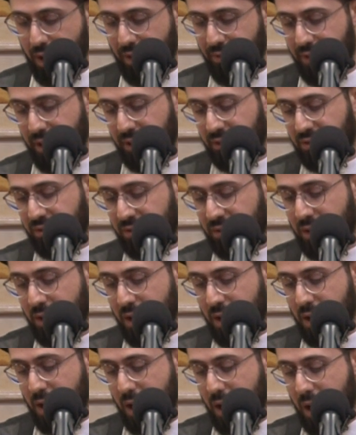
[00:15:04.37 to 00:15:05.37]
And this
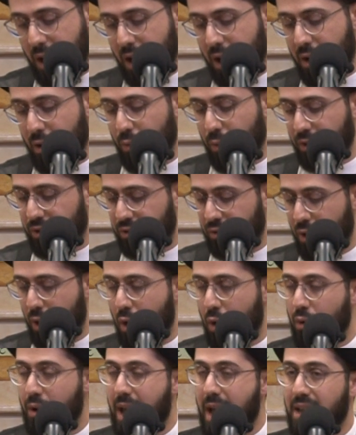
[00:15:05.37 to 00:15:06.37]
uh, was
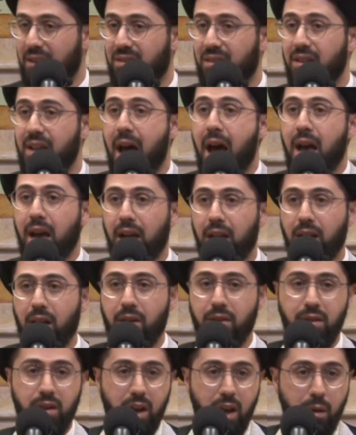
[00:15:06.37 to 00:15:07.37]
known as
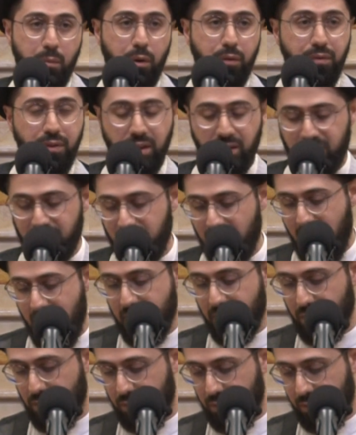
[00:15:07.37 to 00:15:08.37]
Na'ila, the name of this
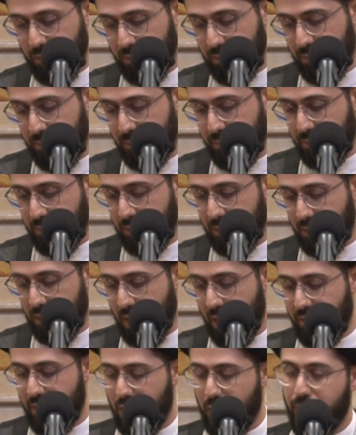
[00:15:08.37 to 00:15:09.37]
idol.
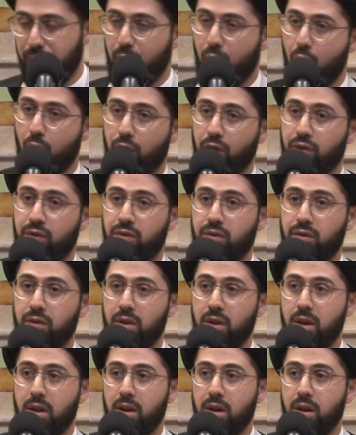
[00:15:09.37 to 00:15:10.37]
And then, of course,
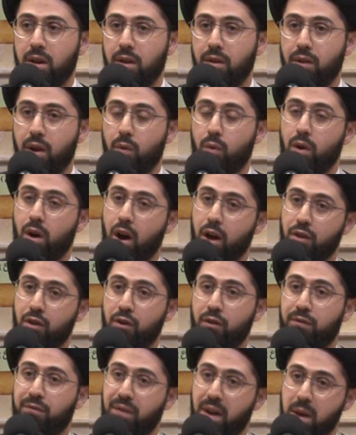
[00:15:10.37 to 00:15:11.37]
there were
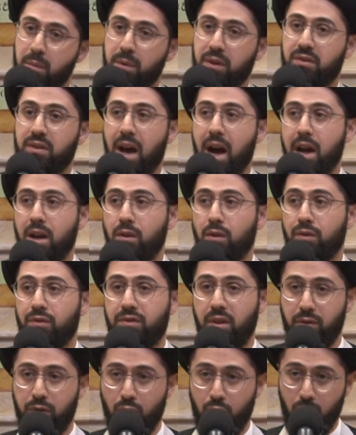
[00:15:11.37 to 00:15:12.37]
other famous idols
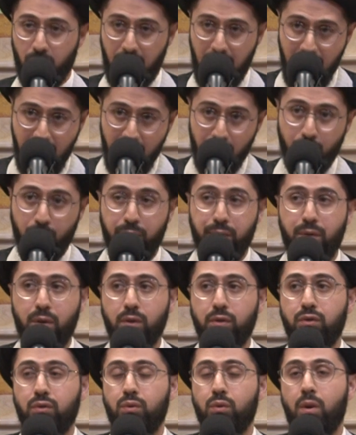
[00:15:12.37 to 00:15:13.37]
that the Quran
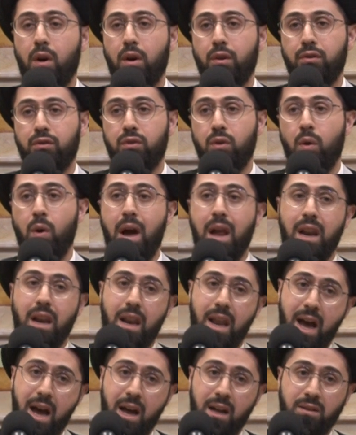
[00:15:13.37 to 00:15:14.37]
refers to also Al
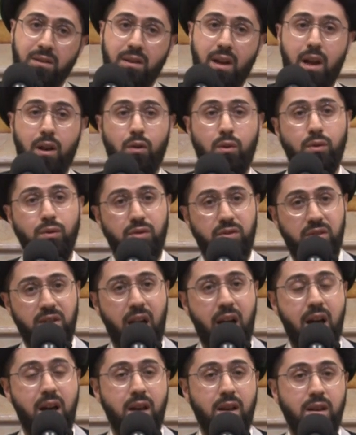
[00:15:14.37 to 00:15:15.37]
Lat, Al
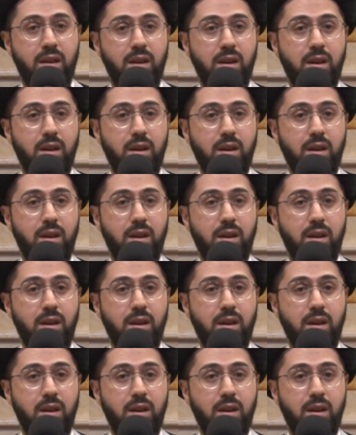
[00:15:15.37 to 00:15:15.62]
Uzza.